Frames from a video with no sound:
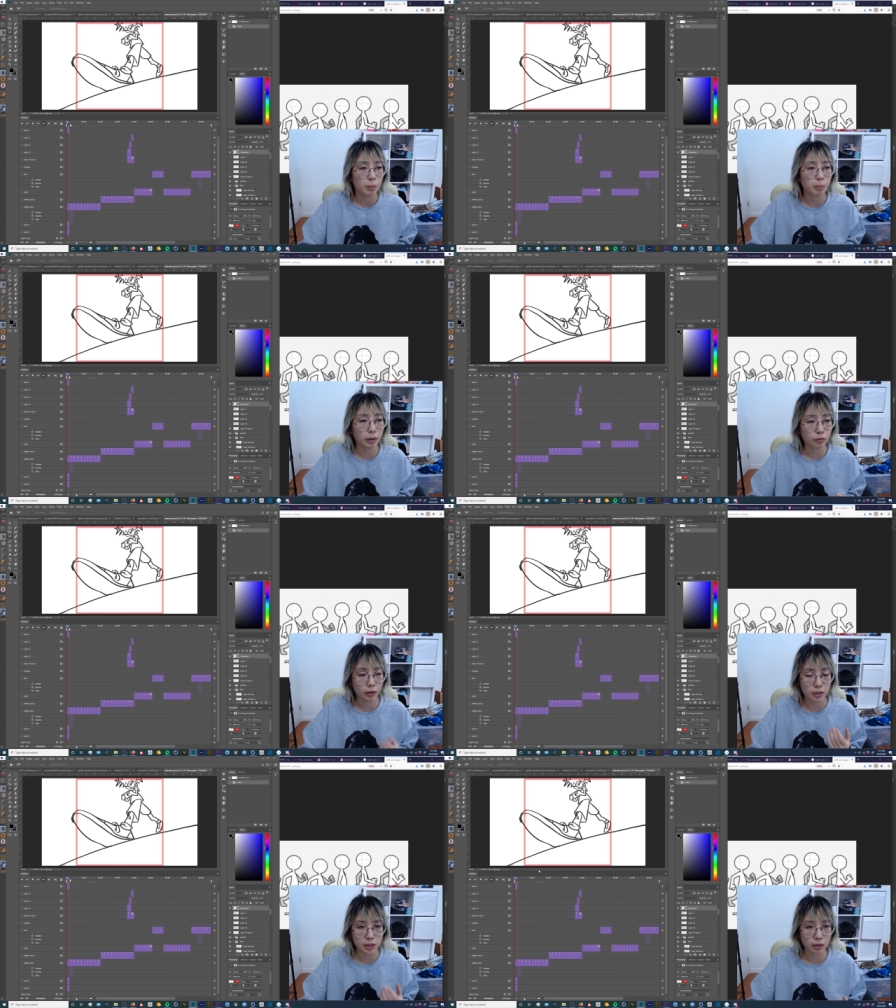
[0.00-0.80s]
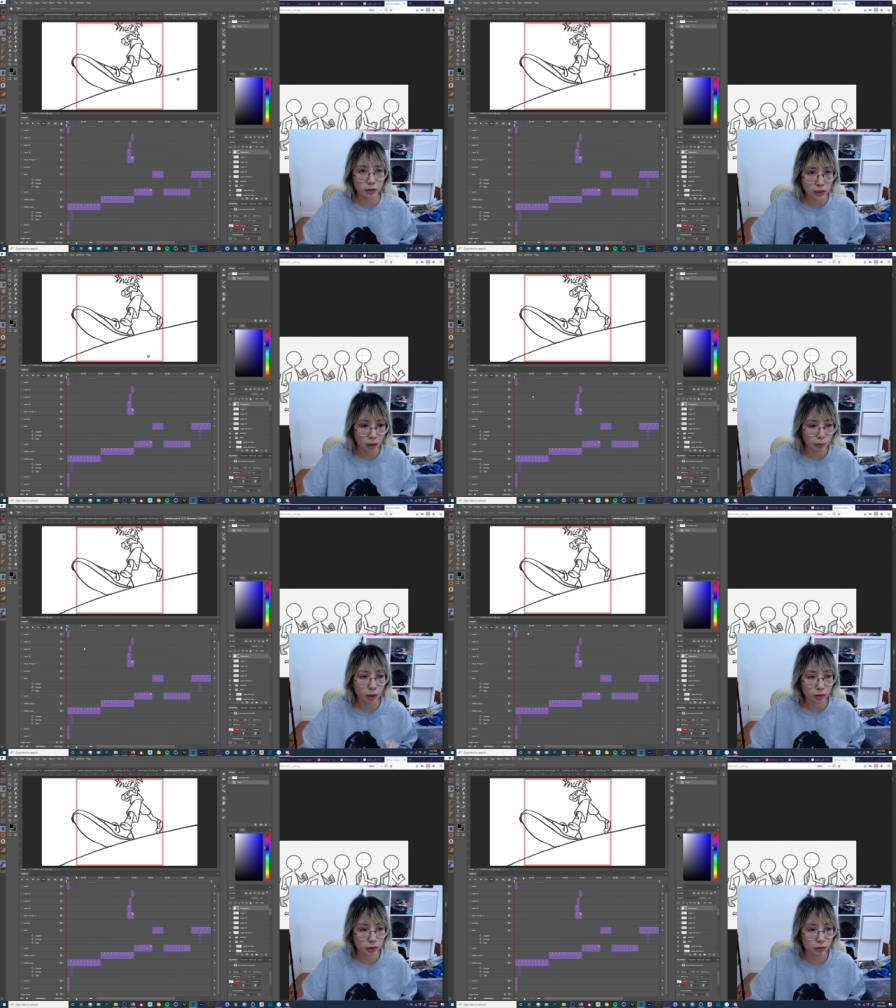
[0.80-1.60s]
But for the sake of example,
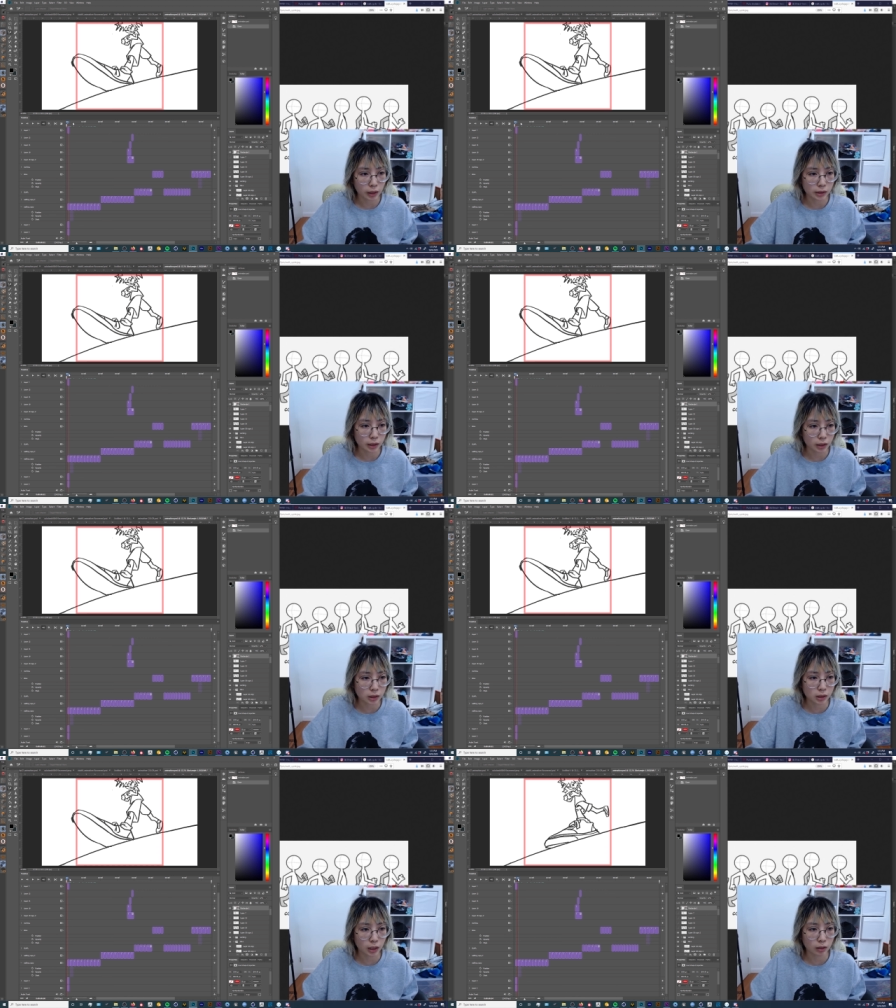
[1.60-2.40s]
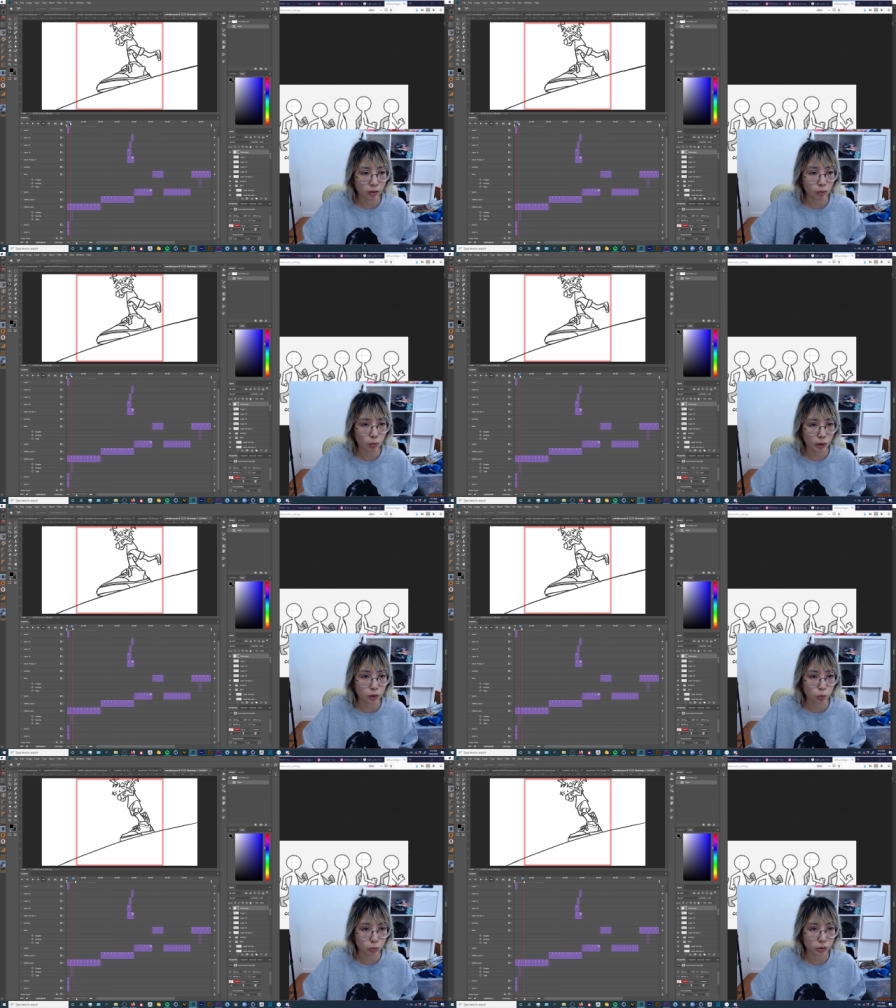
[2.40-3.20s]
I'll show you guys, like, this is like what I
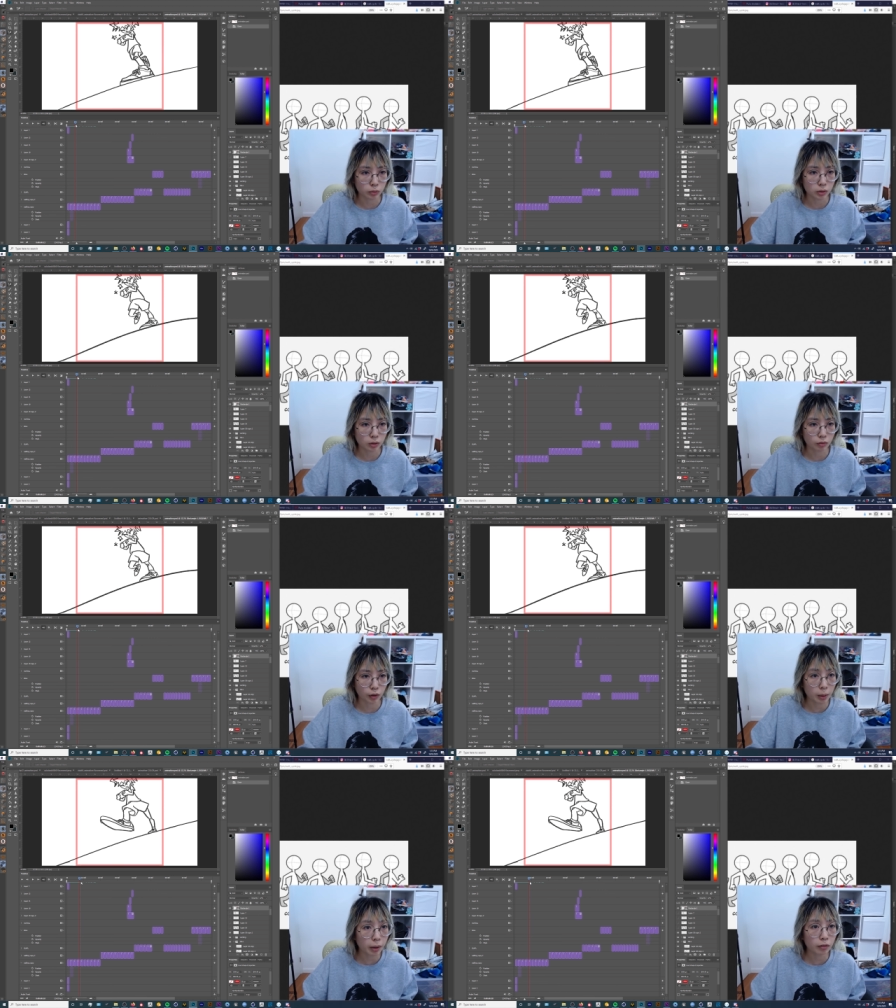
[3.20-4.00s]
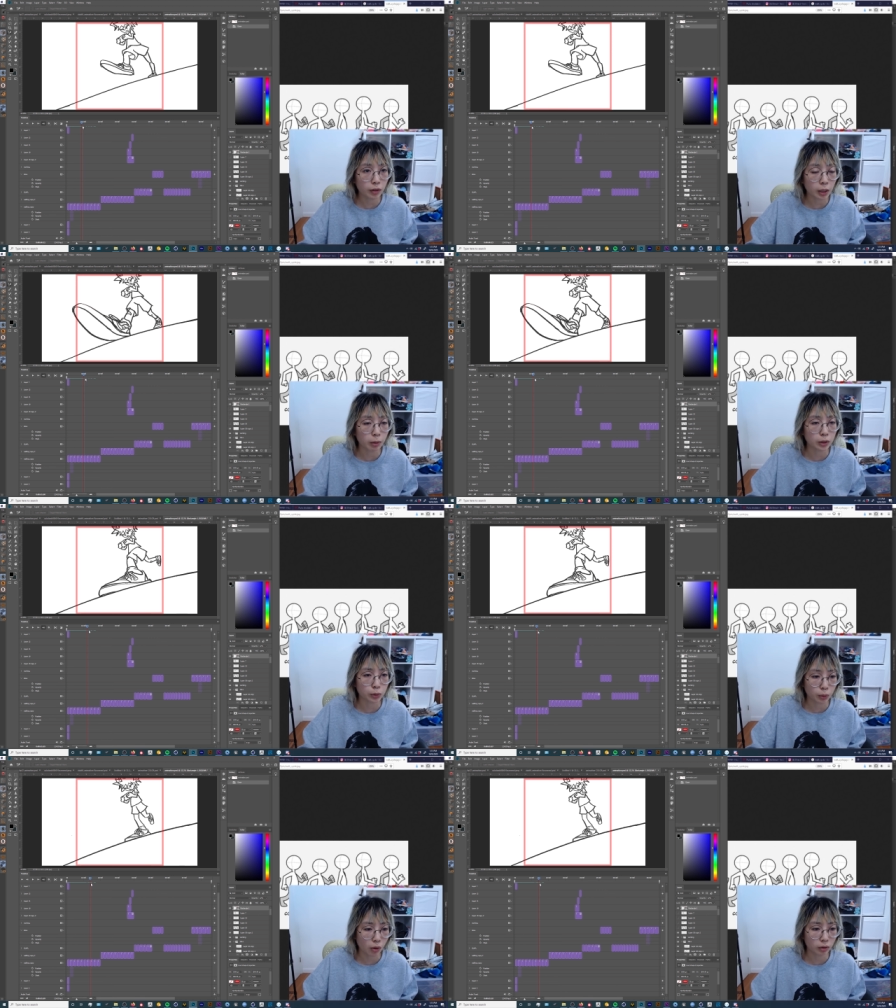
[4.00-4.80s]
drew. So frame by frame, I
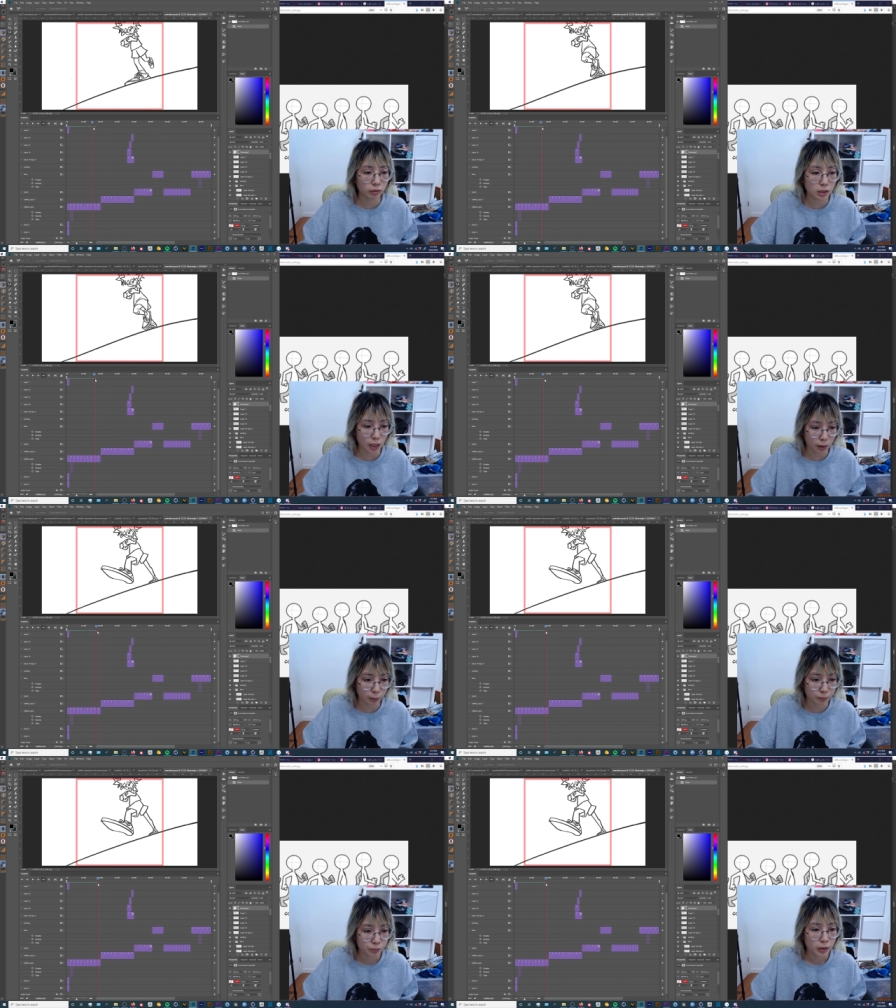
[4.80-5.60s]
drew all of these out.